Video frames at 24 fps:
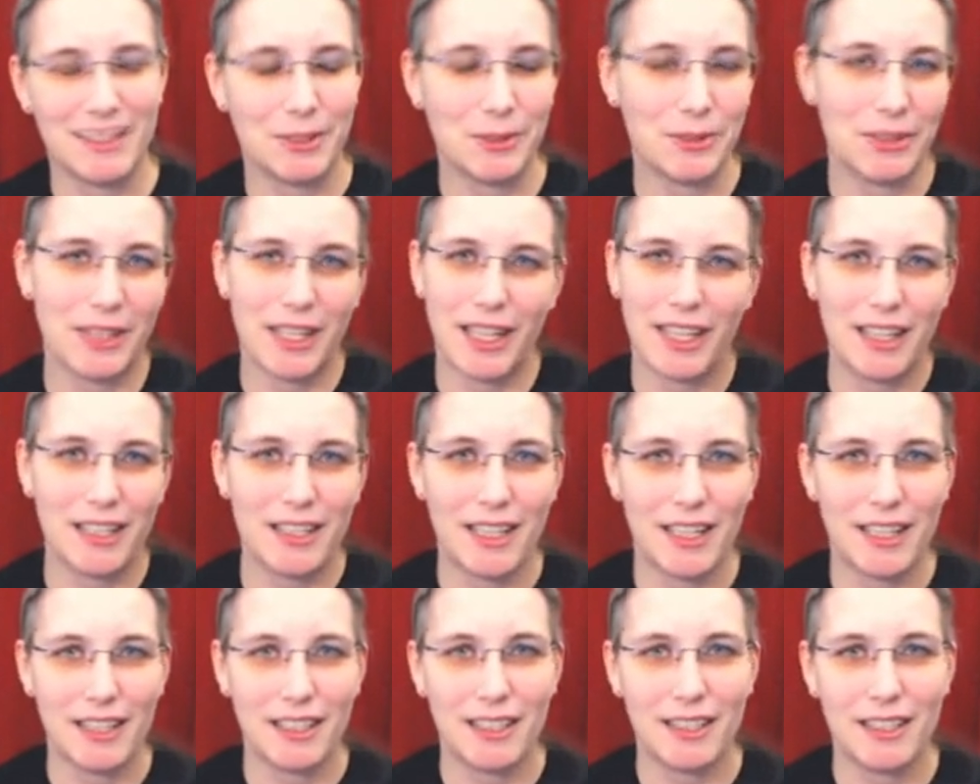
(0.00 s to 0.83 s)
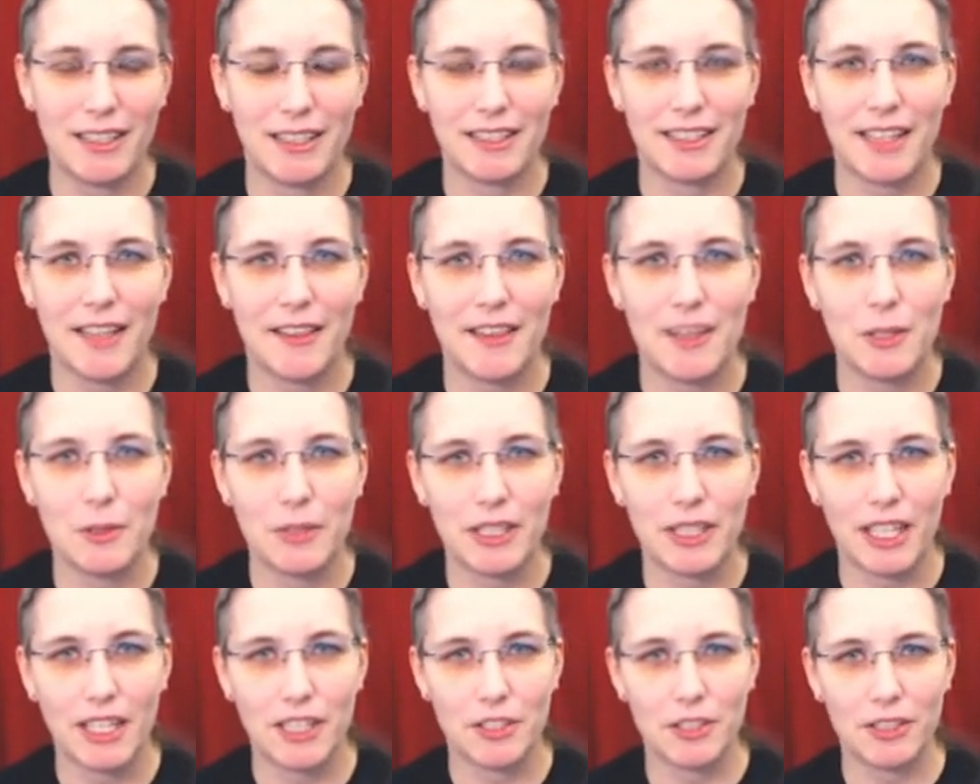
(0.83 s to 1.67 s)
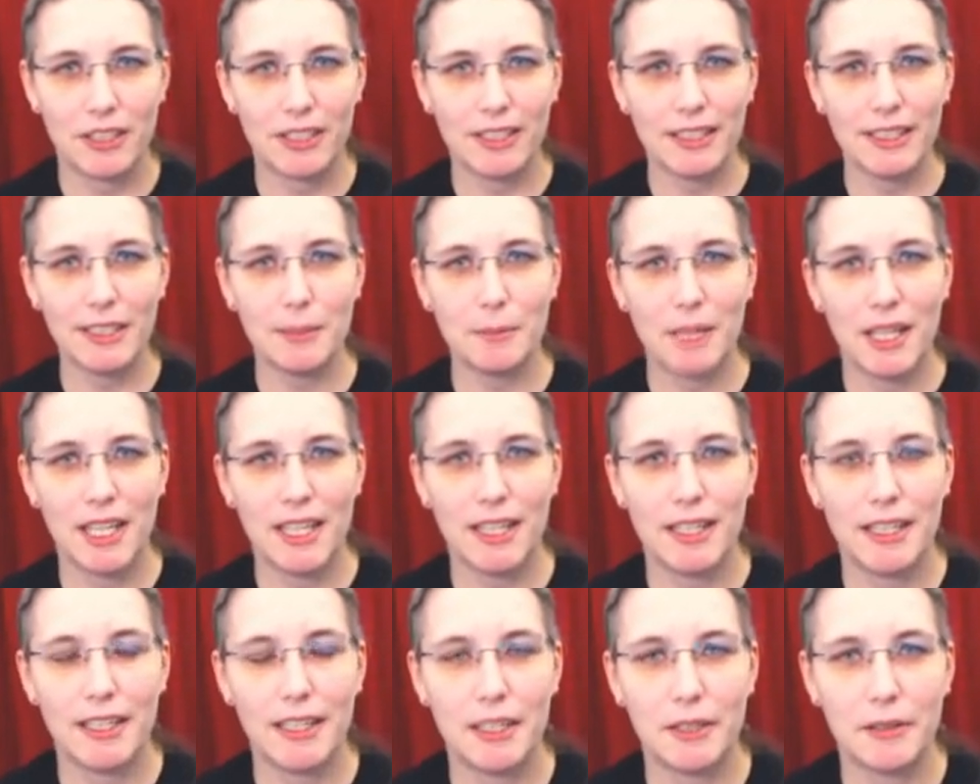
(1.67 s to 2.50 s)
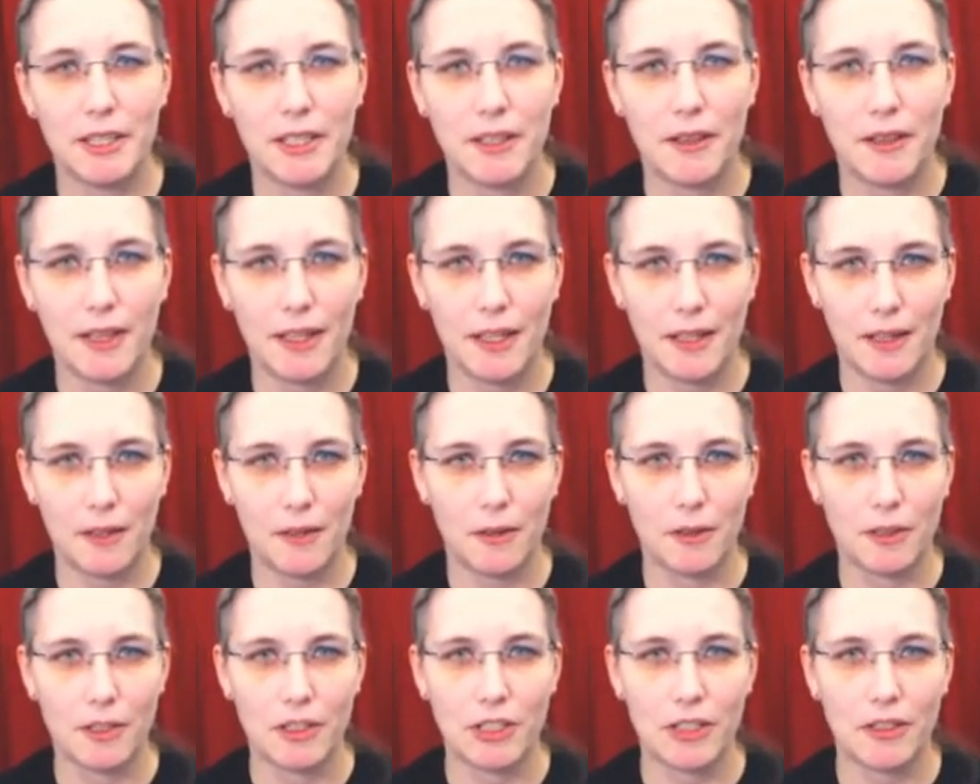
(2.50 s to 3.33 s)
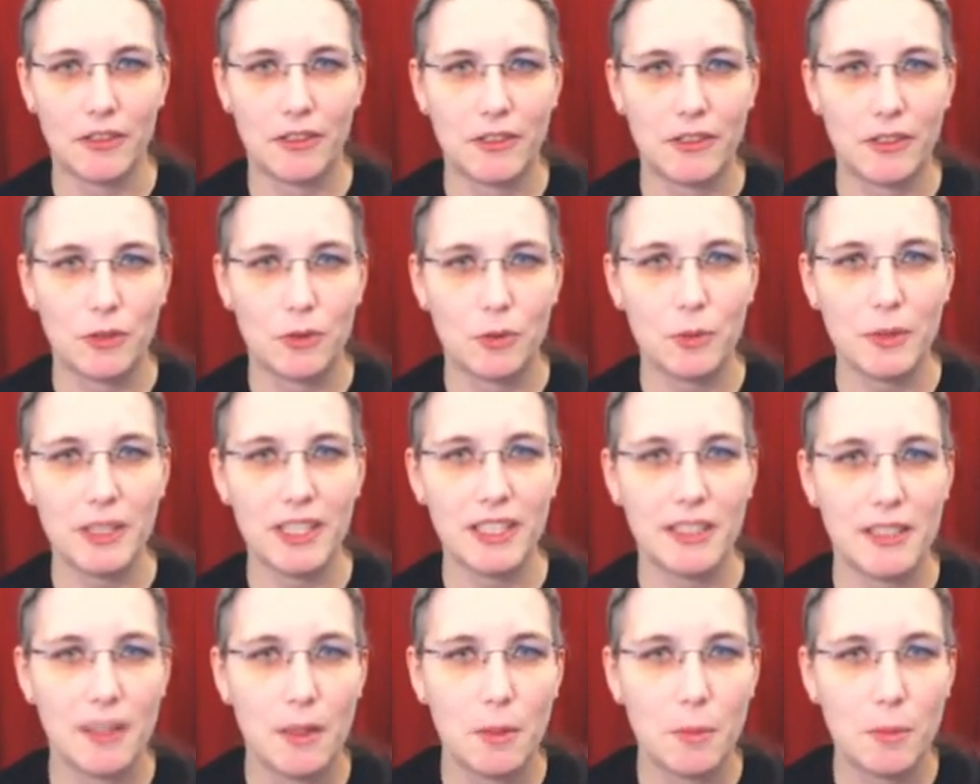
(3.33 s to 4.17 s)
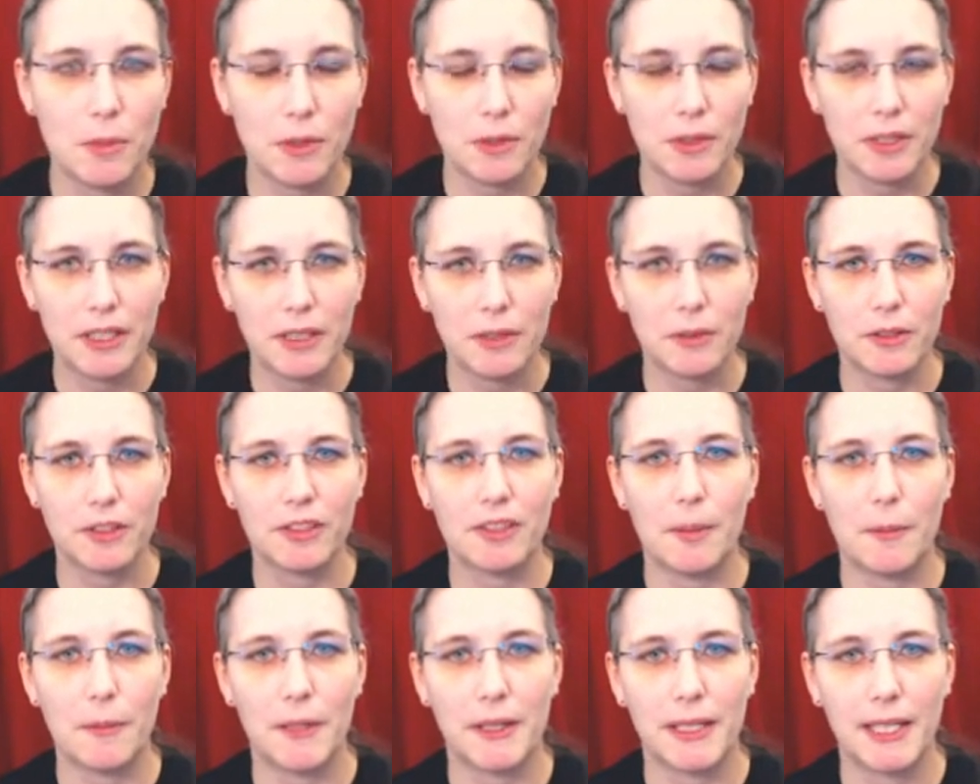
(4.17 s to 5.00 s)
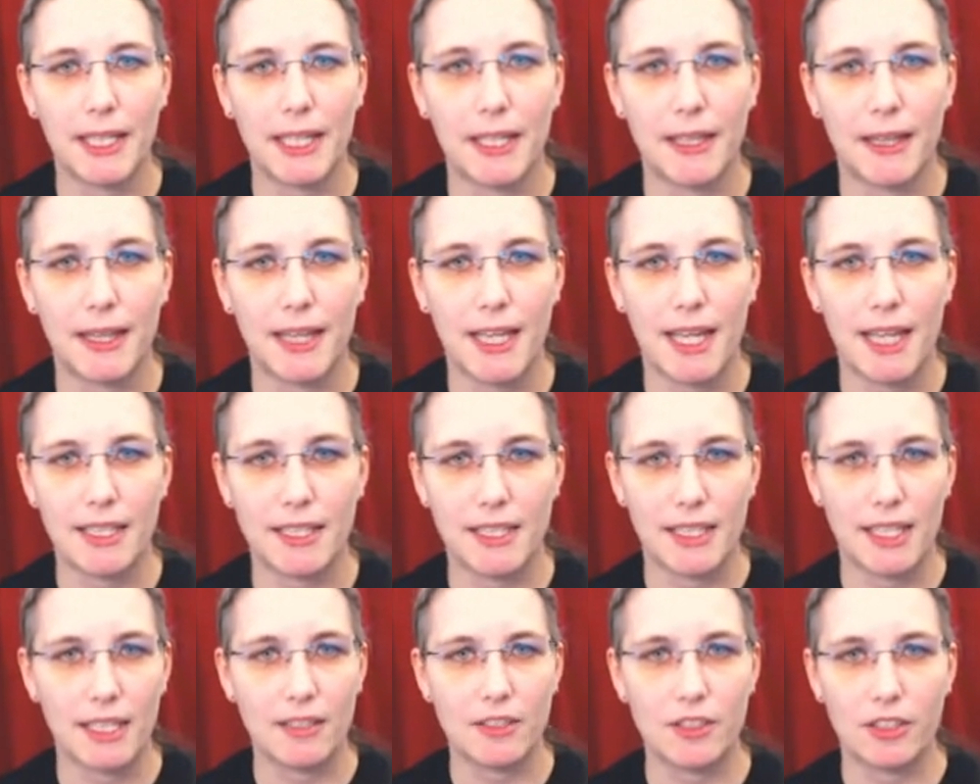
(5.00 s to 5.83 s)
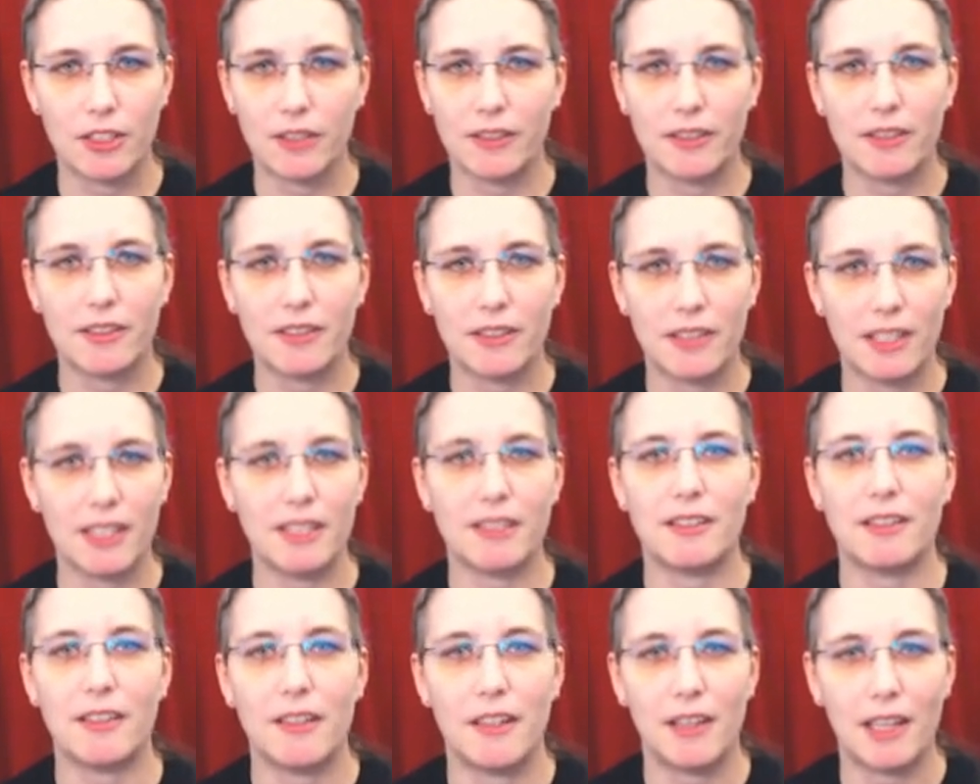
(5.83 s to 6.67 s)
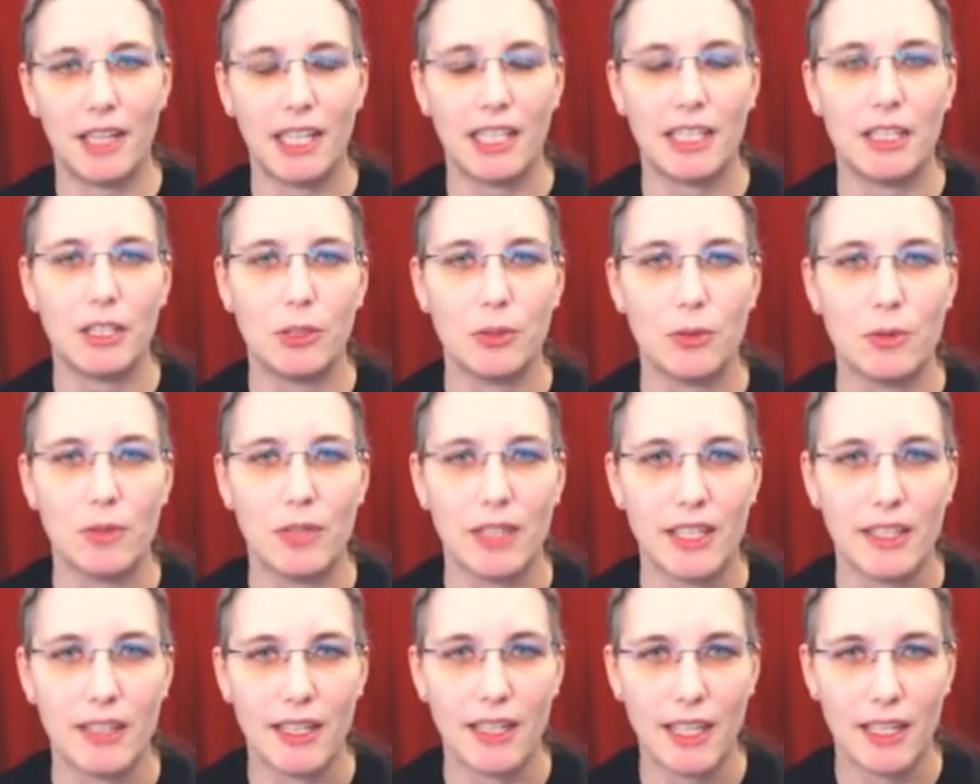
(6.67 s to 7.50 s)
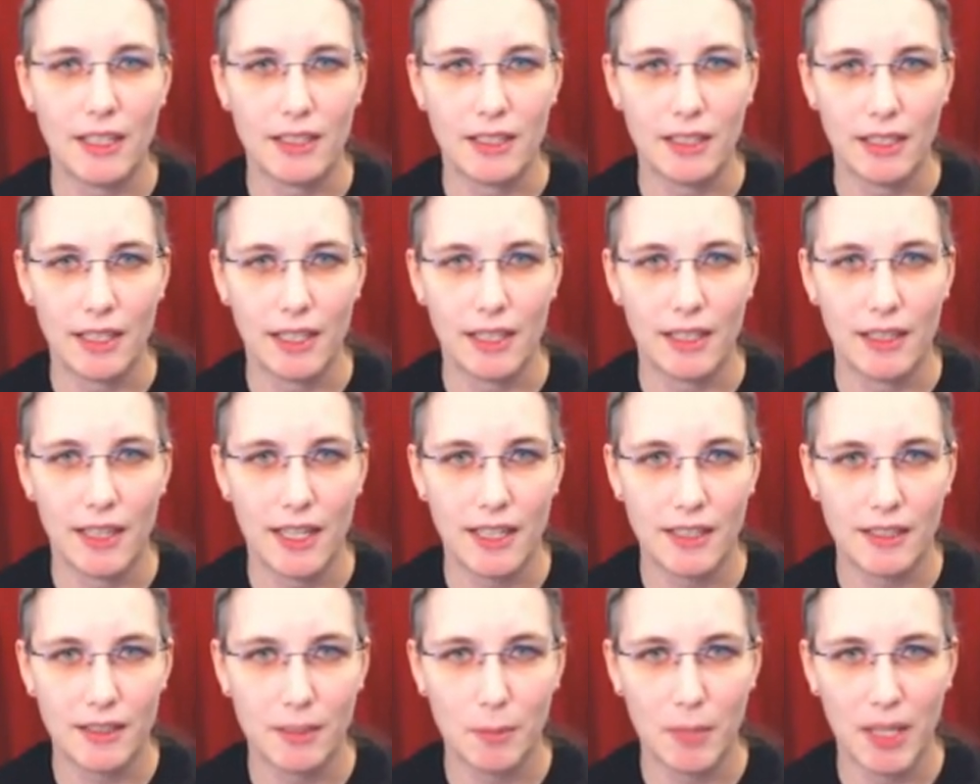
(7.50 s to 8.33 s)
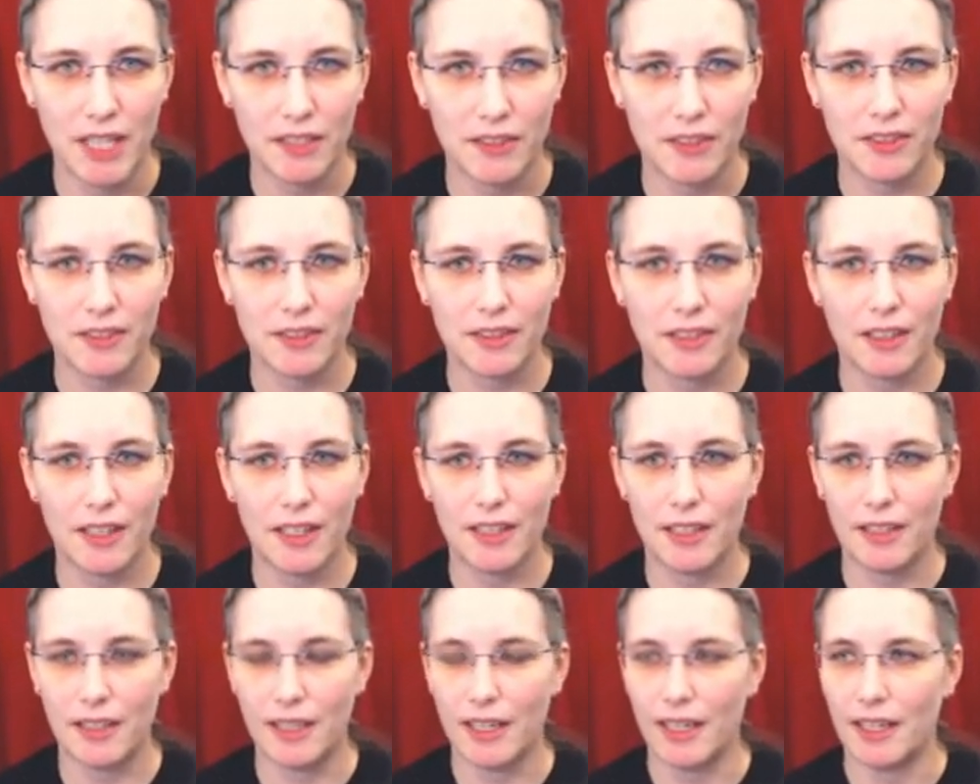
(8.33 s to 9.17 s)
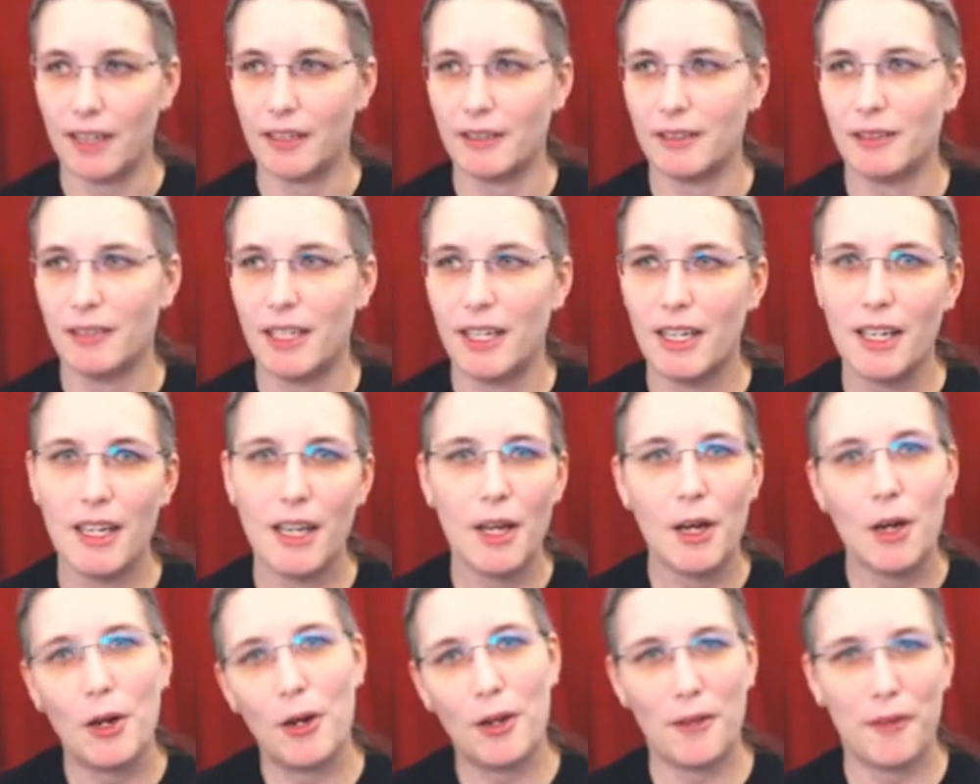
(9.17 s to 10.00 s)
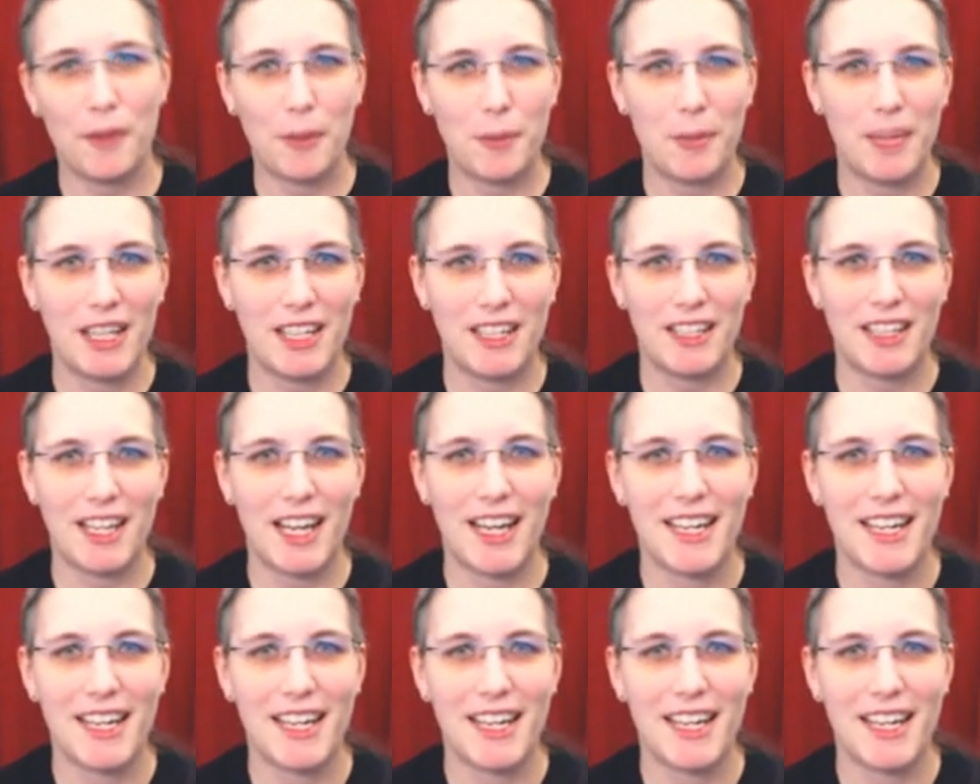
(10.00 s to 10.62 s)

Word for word: you, I, I, get the occasional email here and there, or just a tweet in the morning or something like that that just says thank you, and that that makes yeah all of the bad and